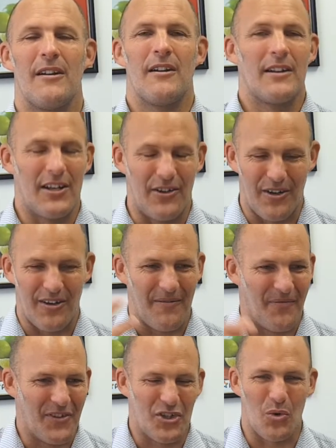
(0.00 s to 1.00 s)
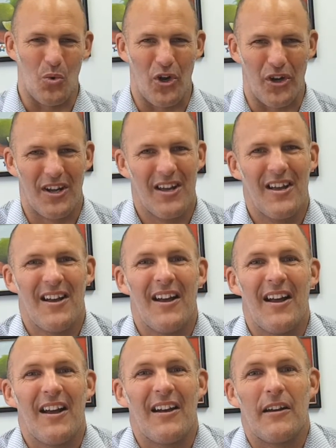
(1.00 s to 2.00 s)
to work.
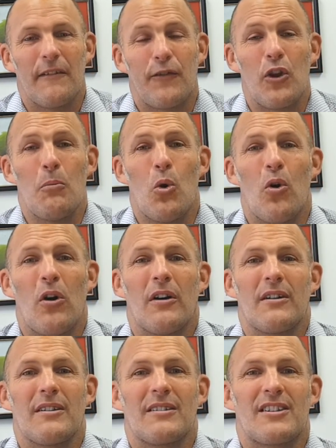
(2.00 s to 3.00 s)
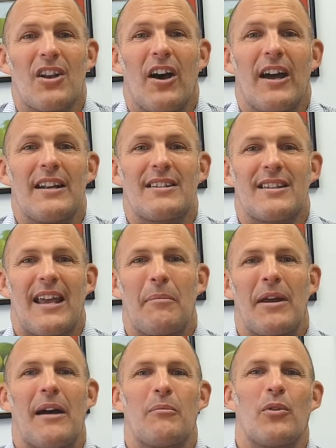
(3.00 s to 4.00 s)
A few more slides
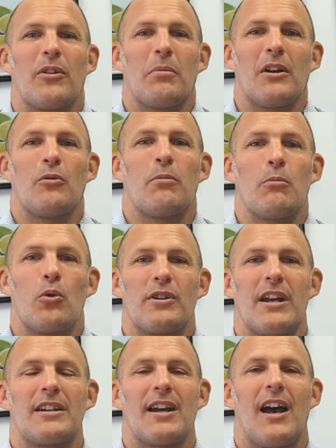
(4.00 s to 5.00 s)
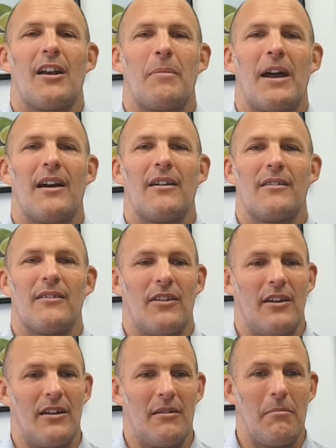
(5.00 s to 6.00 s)
coming up with a little bit more detail about
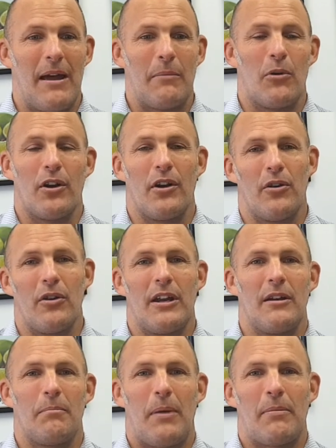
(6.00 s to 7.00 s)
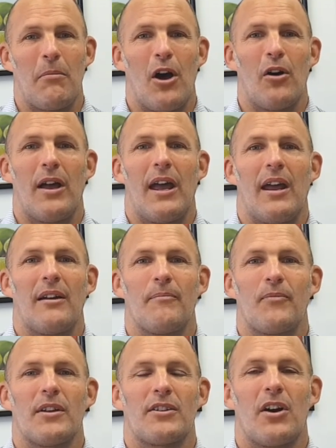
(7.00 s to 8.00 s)
the Mount Maunganui, Papamoa,
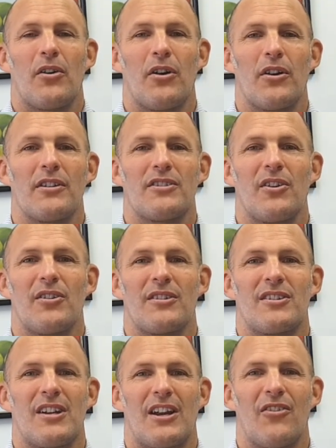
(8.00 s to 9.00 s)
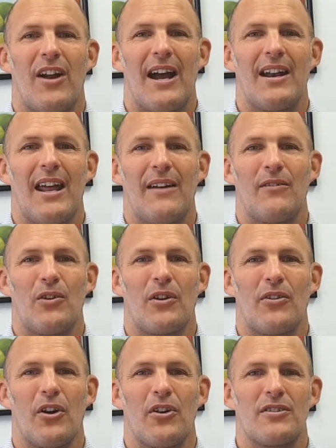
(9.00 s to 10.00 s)
and Tauranga, so stick around, have a look at
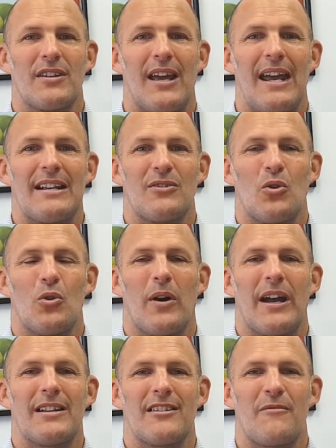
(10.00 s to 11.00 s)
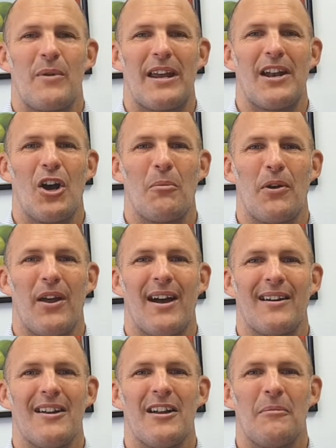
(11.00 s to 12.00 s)
those. As always, if we can help you
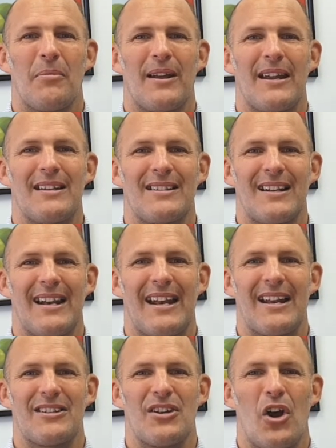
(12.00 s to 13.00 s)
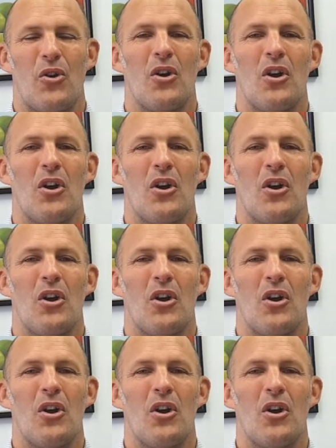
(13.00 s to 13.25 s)
out, please let us know.